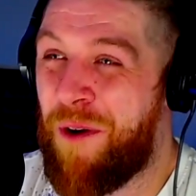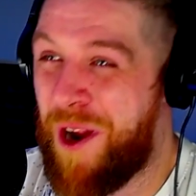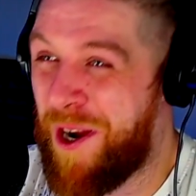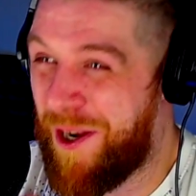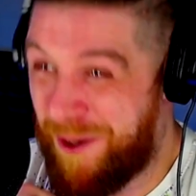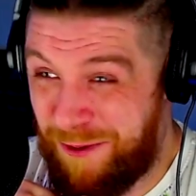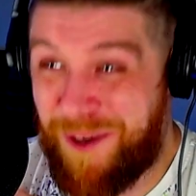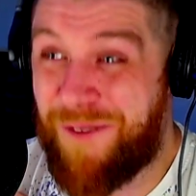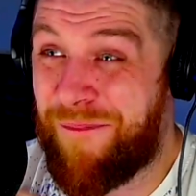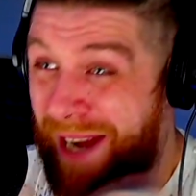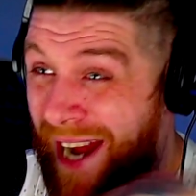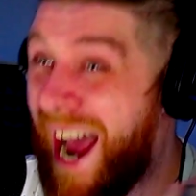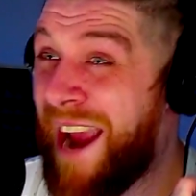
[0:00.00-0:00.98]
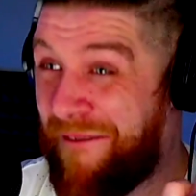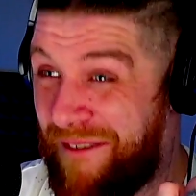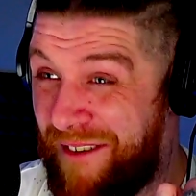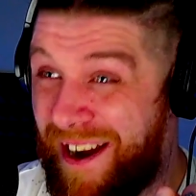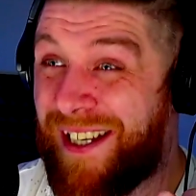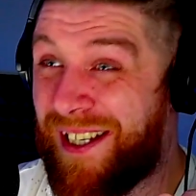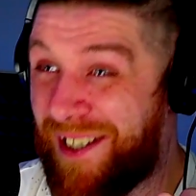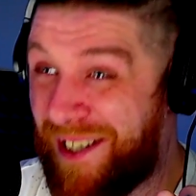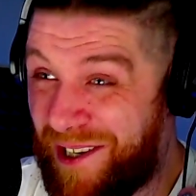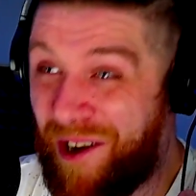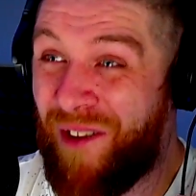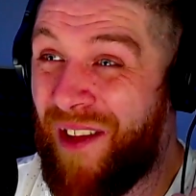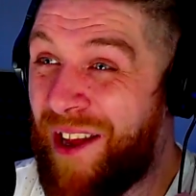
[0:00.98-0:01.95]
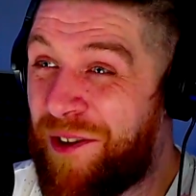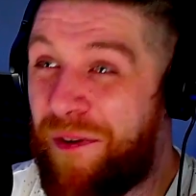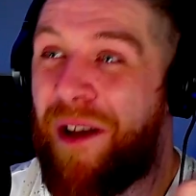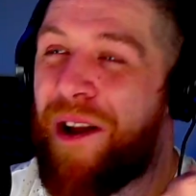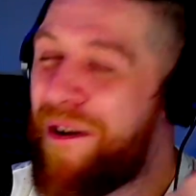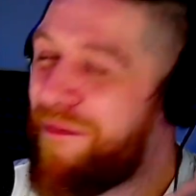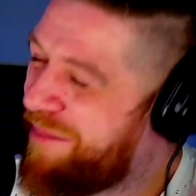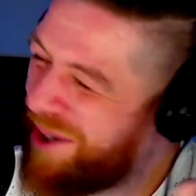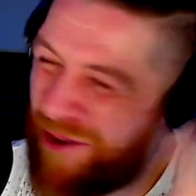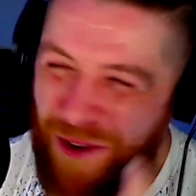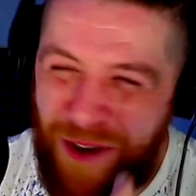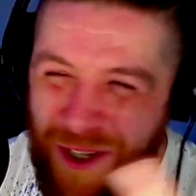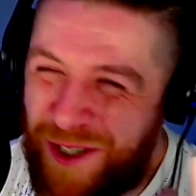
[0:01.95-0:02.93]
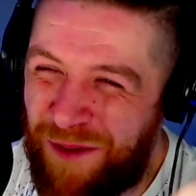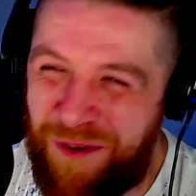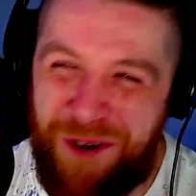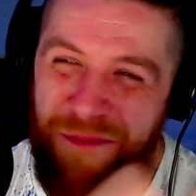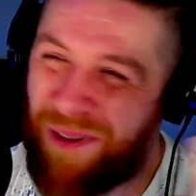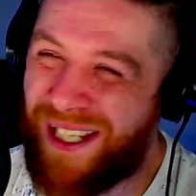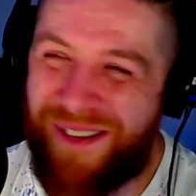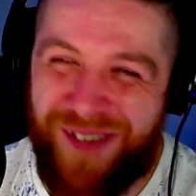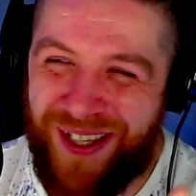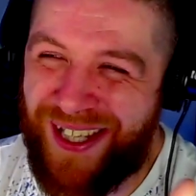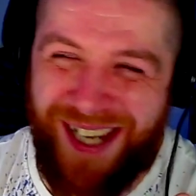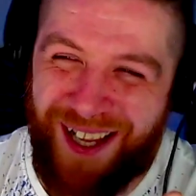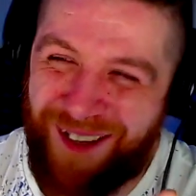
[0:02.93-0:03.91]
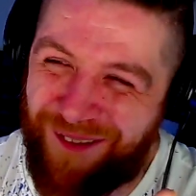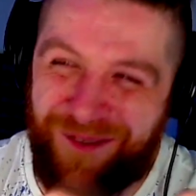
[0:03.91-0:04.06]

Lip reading: you, and I knew you've been at it for ages and all that as well. Yeah, but you're not someone who believes in himself.